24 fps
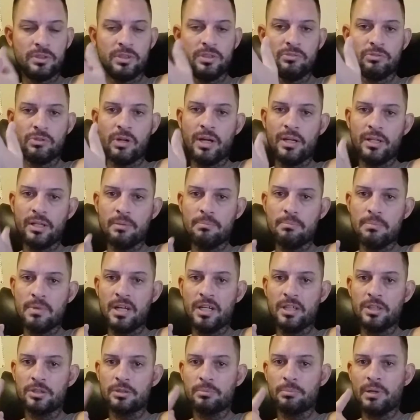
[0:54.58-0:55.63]
riding a
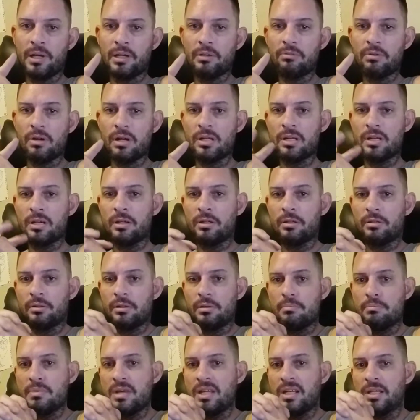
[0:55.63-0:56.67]
miniature bike right now, a
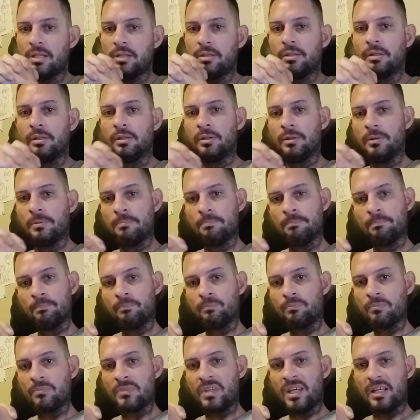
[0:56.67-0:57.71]
mini.
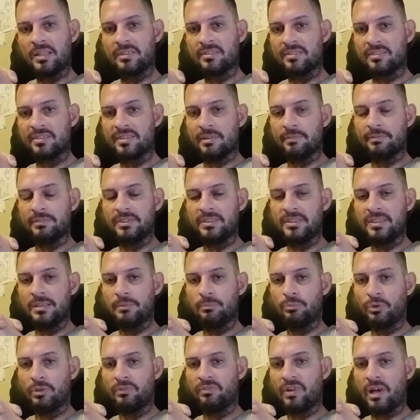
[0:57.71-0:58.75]
It's a
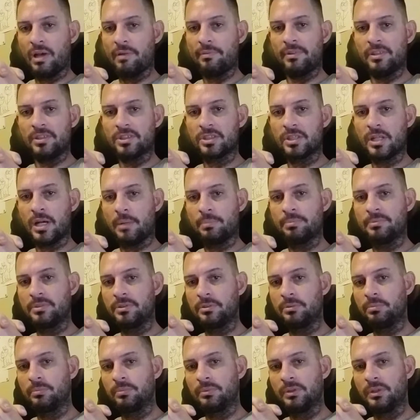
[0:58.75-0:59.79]
17.5 inch top
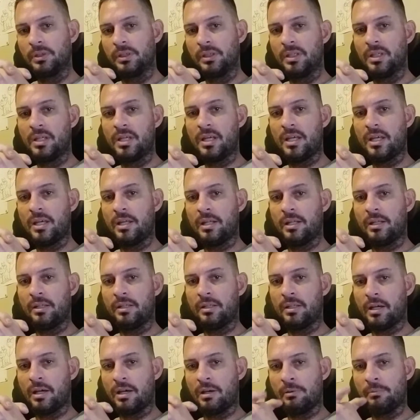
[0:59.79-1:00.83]
tube.
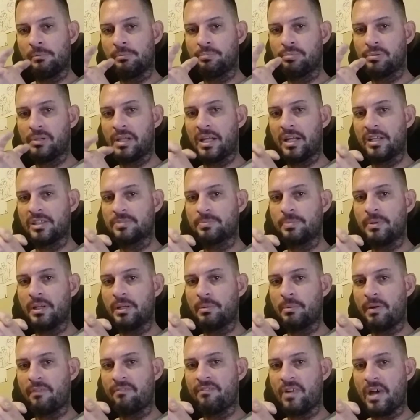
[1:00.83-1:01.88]
And I'm planning on spending
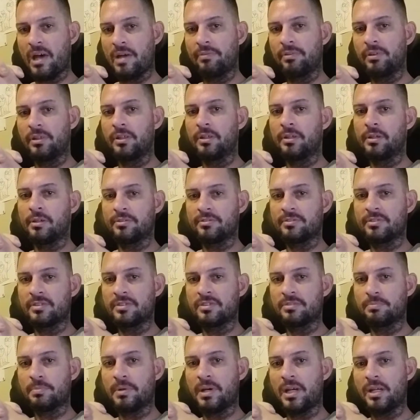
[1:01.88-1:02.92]
about $500 on
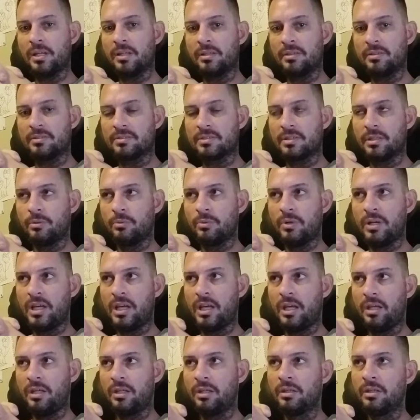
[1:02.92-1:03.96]
this bike. It's going to
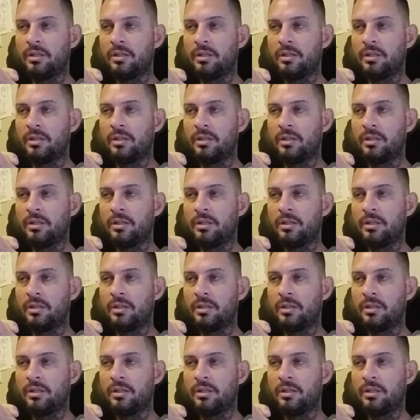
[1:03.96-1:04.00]
weigh